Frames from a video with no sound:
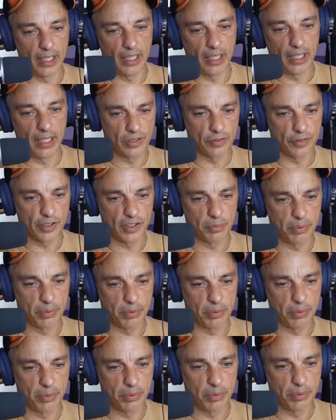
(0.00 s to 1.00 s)
years of
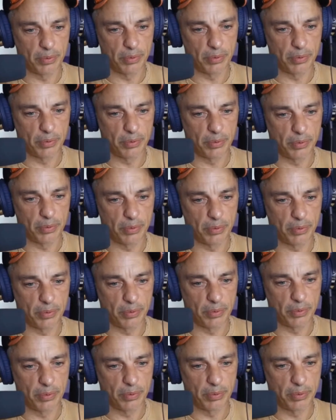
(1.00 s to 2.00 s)
experience as a visual
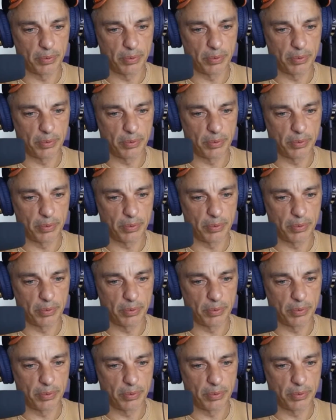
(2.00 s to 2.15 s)
development.